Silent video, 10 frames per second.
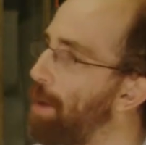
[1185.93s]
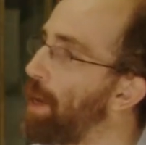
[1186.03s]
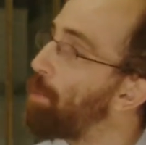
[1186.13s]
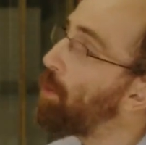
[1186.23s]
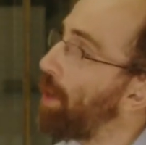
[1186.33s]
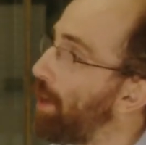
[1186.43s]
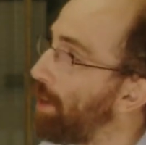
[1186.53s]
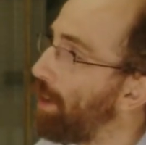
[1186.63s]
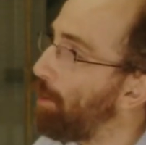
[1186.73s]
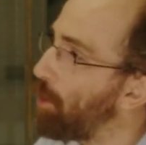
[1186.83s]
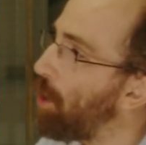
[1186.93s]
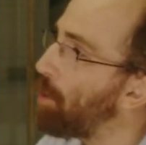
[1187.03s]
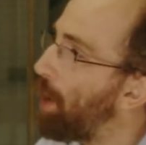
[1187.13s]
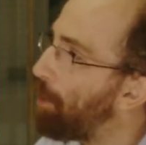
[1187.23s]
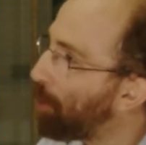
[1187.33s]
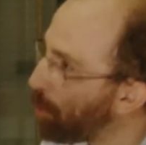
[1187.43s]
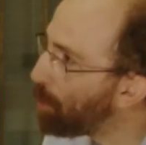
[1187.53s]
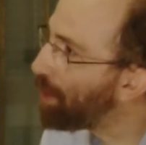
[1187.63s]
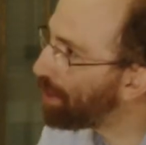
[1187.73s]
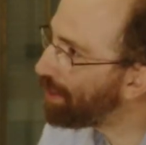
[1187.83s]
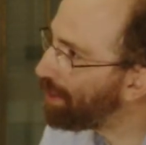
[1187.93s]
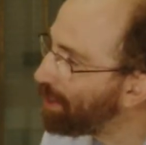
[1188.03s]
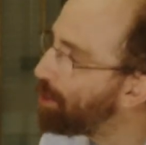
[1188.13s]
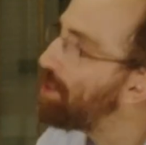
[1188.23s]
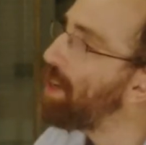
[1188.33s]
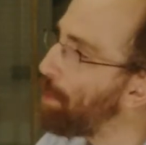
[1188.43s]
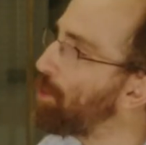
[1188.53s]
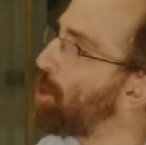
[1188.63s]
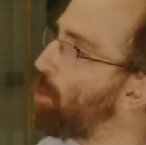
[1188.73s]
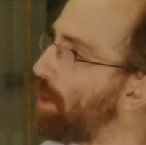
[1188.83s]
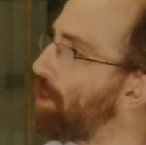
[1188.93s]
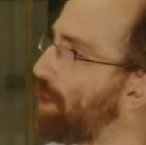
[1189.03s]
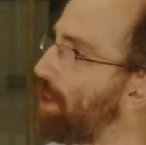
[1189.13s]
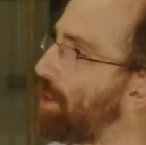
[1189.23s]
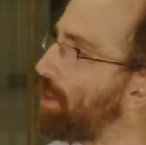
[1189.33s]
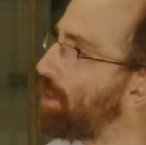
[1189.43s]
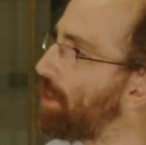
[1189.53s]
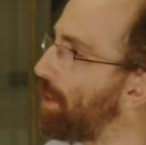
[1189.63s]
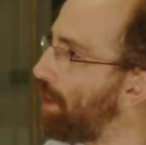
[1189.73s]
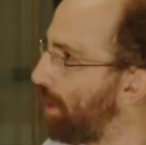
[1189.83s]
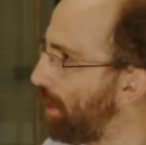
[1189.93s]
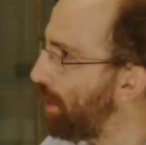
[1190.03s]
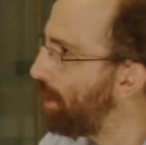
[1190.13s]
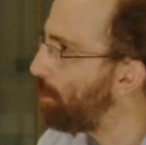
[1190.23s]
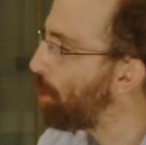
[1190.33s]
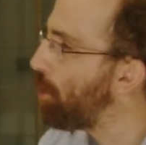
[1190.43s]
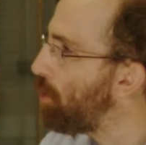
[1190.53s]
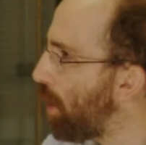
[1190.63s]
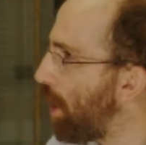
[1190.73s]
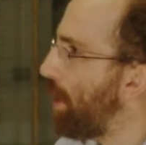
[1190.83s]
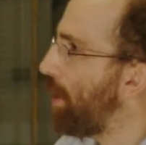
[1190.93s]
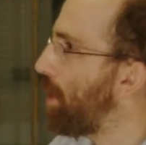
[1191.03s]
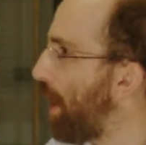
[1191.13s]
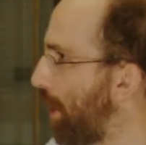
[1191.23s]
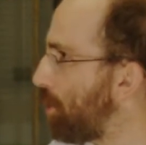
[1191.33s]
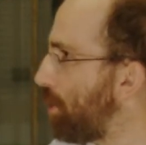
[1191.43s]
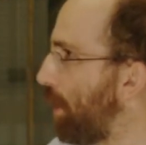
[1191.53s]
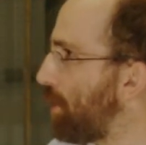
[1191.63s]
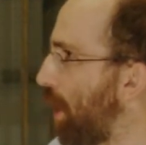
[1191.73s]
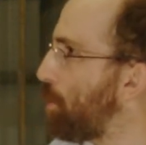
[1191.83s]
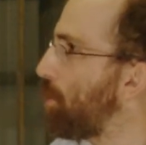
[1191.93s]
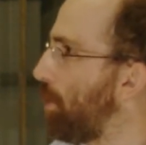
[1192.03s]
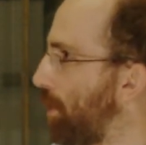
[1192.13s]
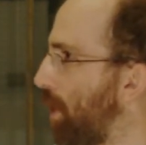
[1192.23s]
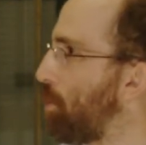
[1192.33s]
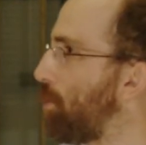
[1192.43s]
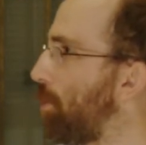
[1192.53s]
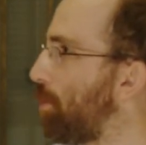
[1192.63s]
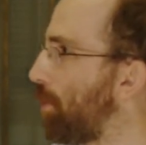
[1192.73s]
made a mistake, and we talked about him a little bit. This is the episode where he says, were you not egg-attached, as I presume?